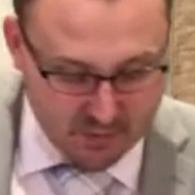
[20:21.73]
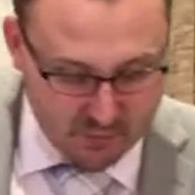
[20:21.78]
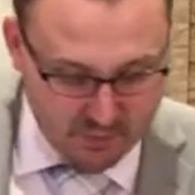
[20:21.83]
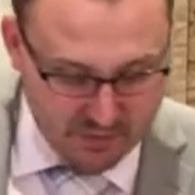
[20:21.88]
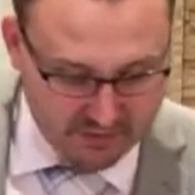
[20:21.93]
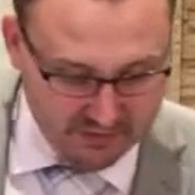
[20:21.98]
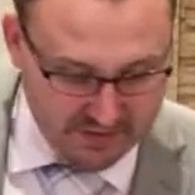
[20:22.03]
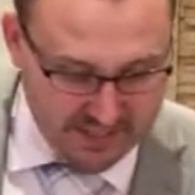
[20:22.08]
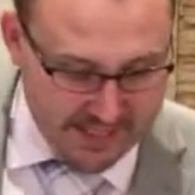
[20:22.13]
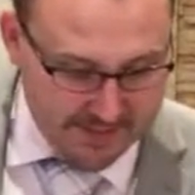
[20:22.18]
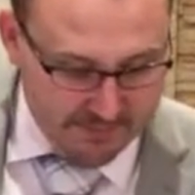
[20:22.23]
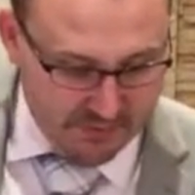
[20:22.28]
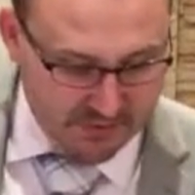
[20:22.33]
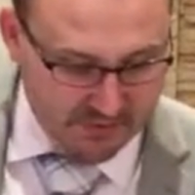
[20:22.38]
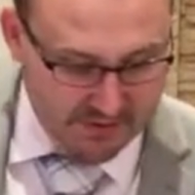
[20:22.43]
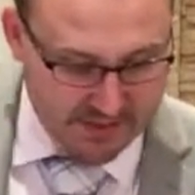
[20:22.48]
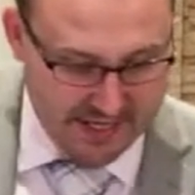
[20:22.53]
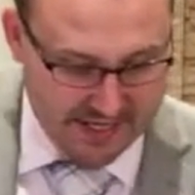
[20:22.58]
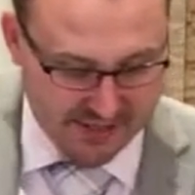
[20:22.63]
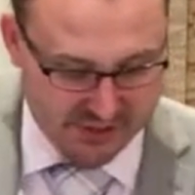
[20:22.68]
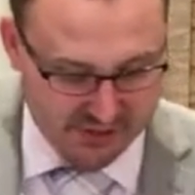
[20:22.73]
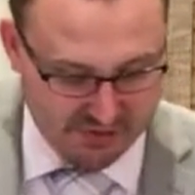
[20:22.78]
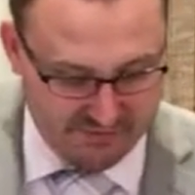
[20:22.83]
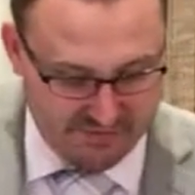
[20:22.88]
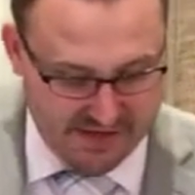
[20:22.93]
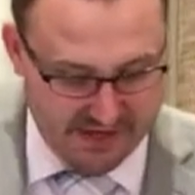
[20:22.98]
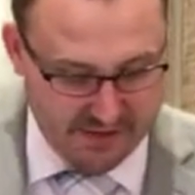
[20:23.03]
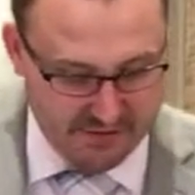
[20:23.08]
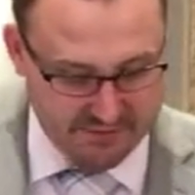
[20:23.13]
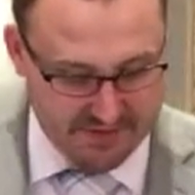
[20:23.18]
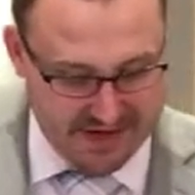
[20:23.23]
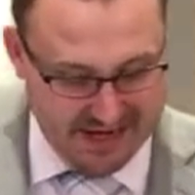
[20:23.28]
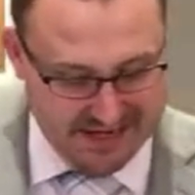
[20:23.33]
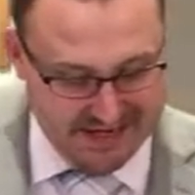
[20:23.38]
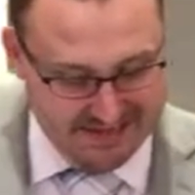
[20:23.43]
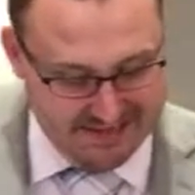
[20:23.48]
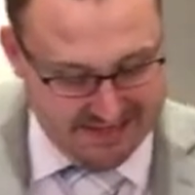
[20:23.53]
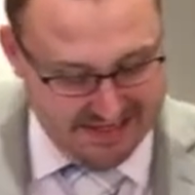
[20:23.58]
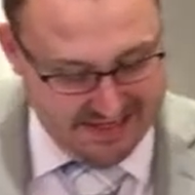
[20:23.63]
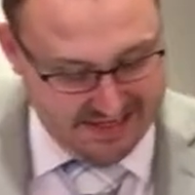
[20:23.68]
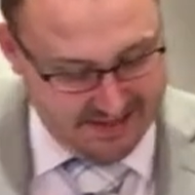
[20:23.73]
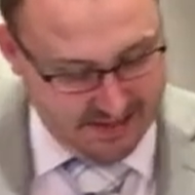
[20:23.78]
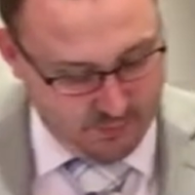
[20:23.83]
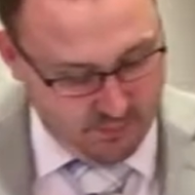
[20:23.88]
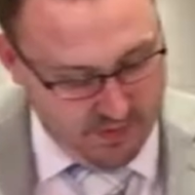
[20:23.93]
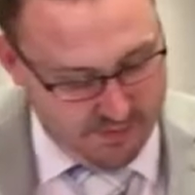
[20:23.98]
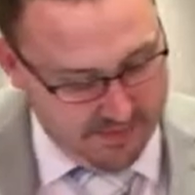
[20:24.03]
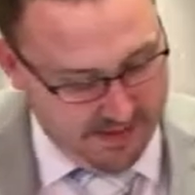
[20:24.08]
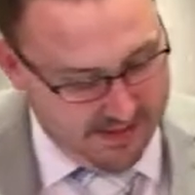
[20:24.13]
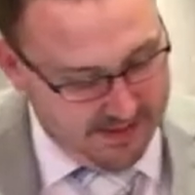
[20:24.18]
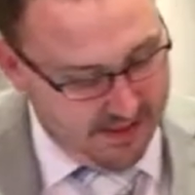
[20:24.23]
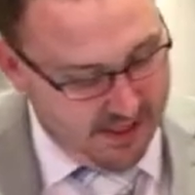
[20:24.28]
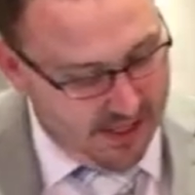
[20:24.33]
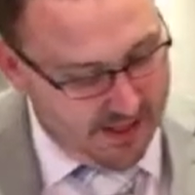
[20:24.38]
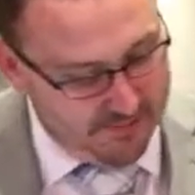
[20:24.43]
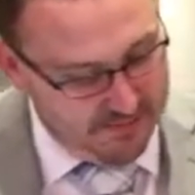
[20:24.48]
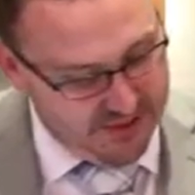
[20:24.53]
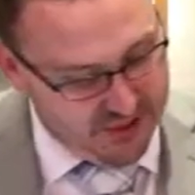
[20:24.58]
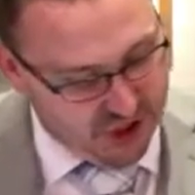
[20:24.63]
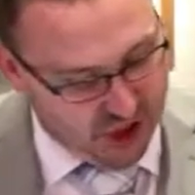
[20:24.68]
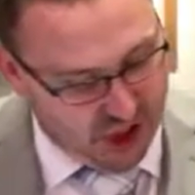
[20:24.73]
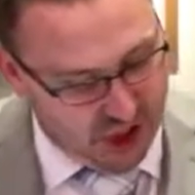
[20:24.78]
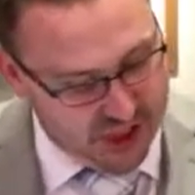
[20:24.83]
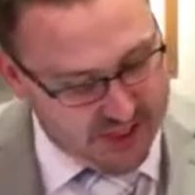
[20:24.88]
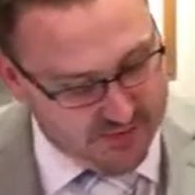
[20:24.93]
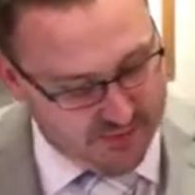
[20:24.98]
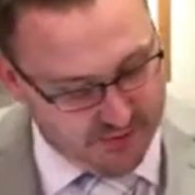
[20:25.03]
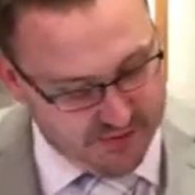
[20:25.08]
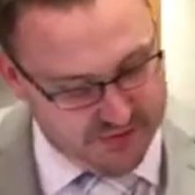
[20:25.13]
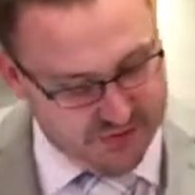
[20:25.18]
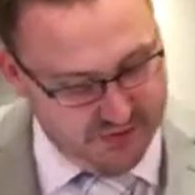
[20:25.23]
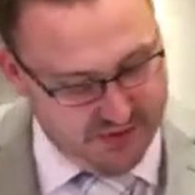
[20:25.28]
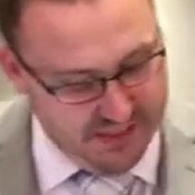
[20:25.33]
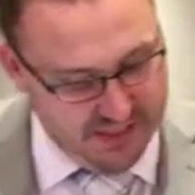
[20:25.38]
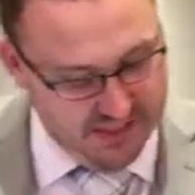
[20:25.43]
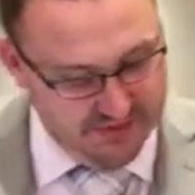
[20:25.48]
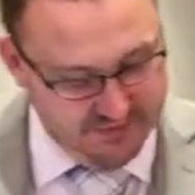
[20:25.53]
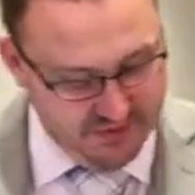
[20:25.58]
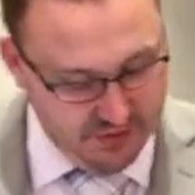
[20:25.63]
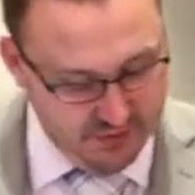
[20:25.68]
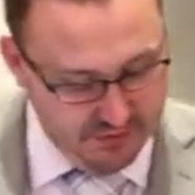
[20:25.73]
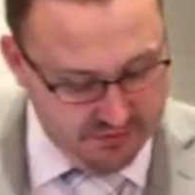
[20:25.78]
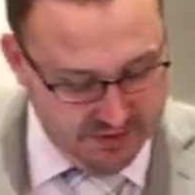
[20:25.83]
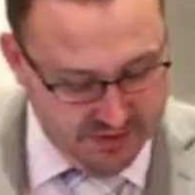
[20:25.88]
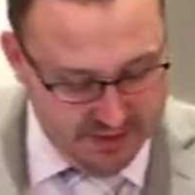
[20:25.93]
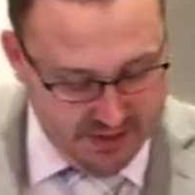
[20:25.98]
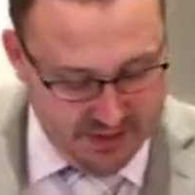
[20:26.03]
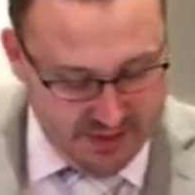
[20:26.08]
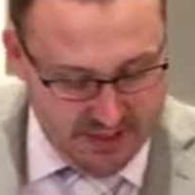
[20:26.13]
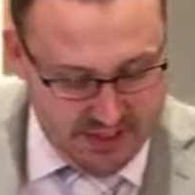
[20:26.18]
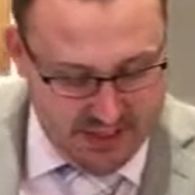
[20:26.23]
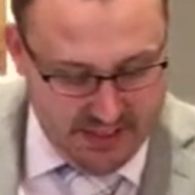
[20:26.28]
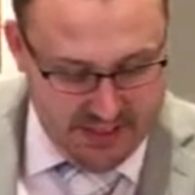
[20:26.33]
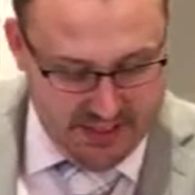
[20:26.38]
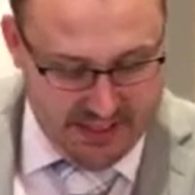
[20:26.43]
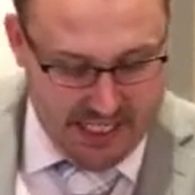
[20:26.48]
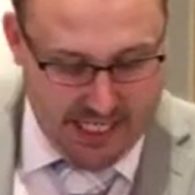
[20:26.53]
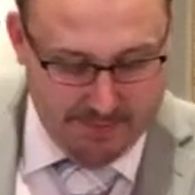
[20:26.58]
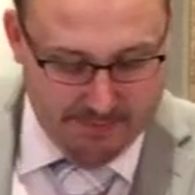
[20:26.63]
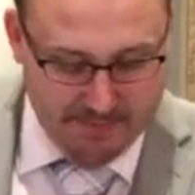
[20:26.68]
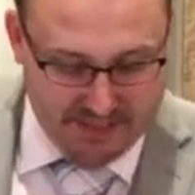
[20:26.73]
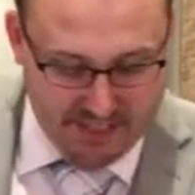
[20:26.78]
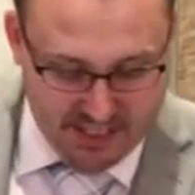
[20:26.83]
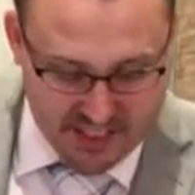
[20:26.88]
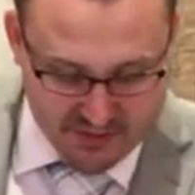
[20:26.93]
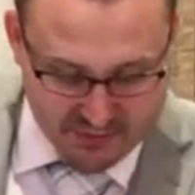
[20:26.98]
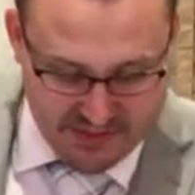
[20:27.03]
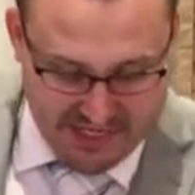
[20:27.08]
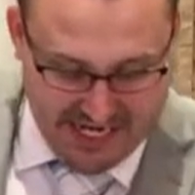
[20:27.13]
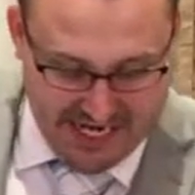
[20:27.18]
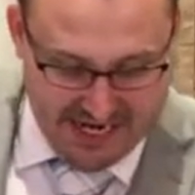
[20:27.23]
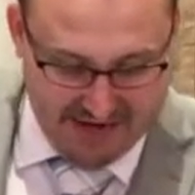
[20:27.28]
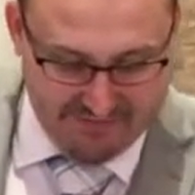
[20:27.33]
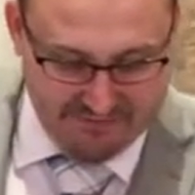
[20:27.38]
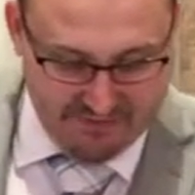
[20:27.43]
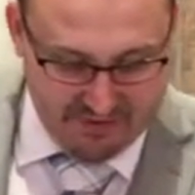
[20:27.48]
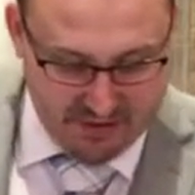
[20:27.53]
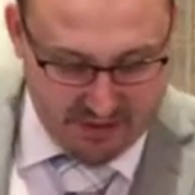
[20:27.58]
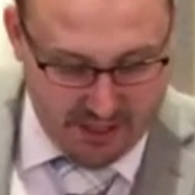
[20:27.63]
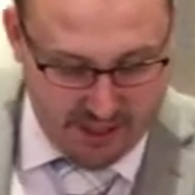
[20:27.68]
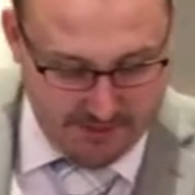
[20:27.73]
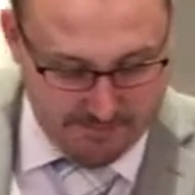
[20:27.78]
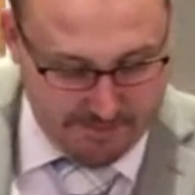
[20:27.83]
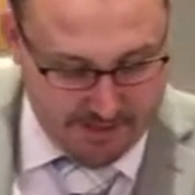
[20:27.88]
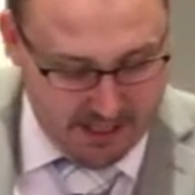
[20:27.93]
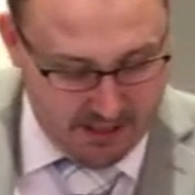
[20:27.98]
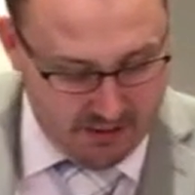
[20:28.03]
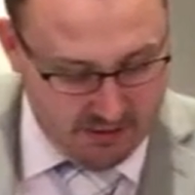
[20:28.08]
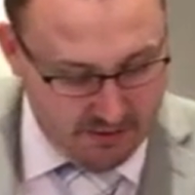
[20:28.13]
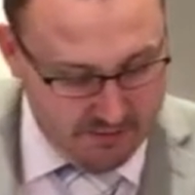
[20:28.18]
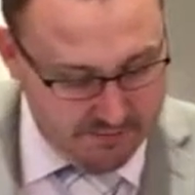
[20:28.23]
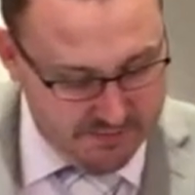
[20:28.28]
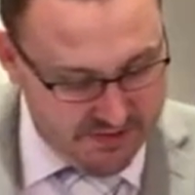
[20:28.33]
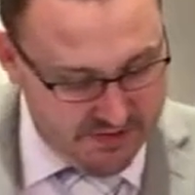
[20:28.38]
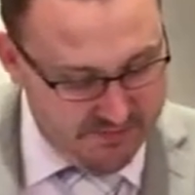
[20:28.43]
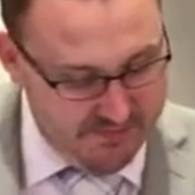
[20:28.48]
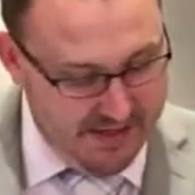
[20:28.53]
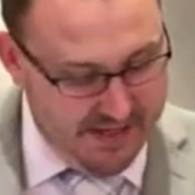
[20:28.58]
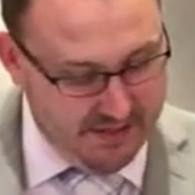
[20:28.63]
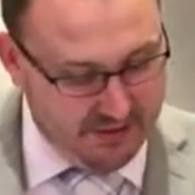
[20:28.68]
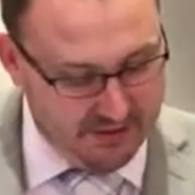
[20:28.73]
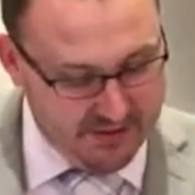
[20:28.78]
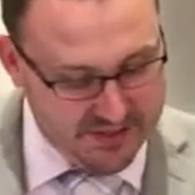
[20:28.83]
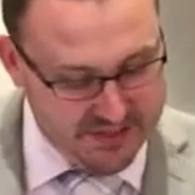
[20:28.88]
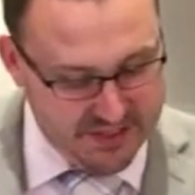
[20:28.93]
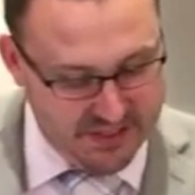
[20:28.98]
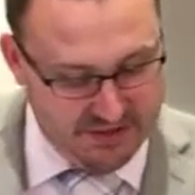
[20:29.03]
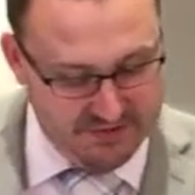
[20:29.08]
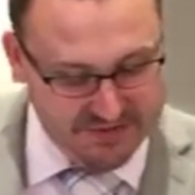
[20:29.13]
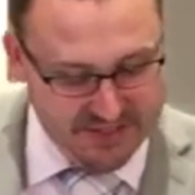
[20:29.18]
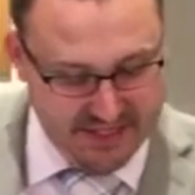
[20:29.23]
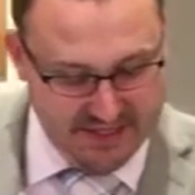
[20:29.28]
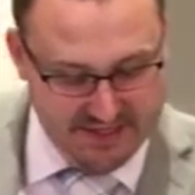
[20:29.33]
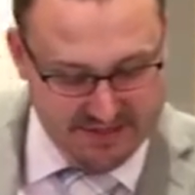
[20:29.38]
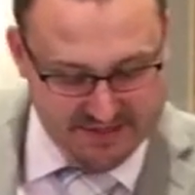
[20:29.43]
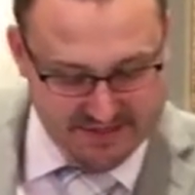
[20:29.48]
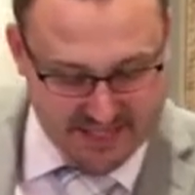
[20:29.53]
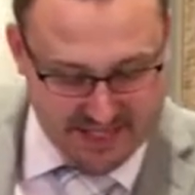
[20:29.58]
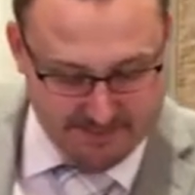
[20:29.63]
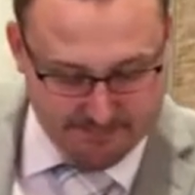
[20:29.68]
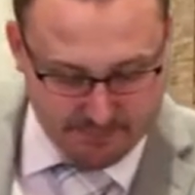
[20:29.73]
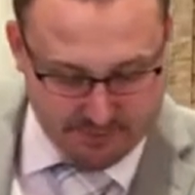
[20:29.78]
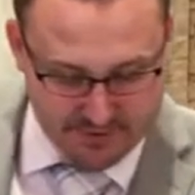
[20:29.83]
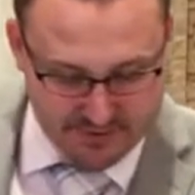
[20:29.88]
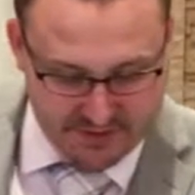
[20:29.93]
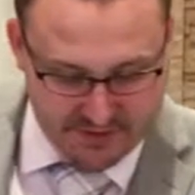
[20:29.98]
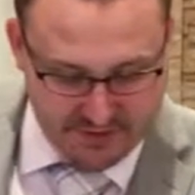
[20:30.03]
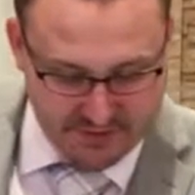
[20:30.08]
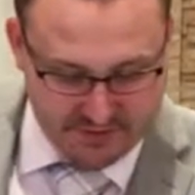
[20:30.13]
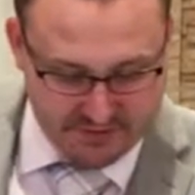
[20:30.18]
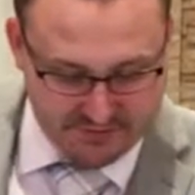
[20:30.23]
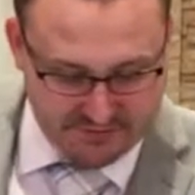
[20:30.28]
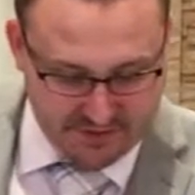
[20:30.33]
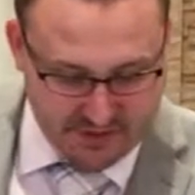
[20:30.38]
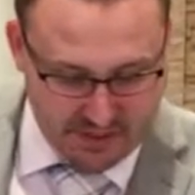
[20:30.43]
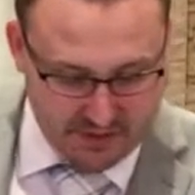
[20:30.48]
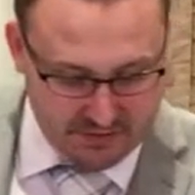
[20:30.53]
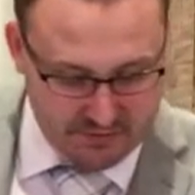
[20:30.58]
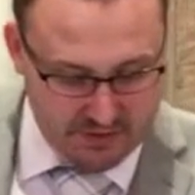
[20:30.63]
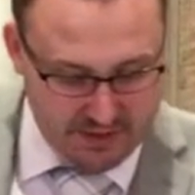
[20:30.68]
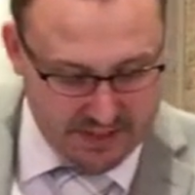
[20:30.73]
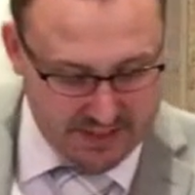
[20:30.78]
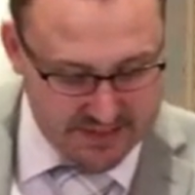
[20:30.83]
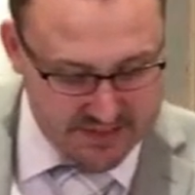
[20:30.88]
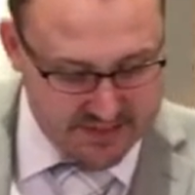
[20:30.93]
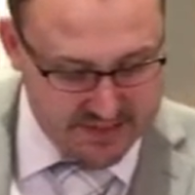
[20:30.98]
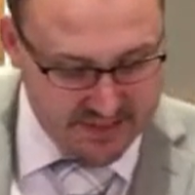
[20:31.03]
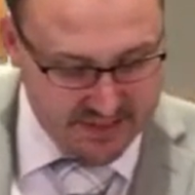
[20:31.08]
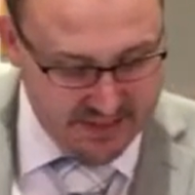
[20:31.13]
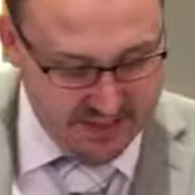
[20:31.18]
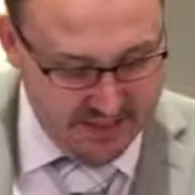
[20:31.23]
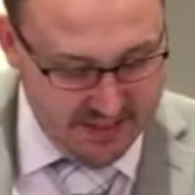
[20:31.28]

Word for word: with labor and travail night and day, that we may not be chargeable to any of you. Not because we have not power to make ourselves an example unto you to follow us.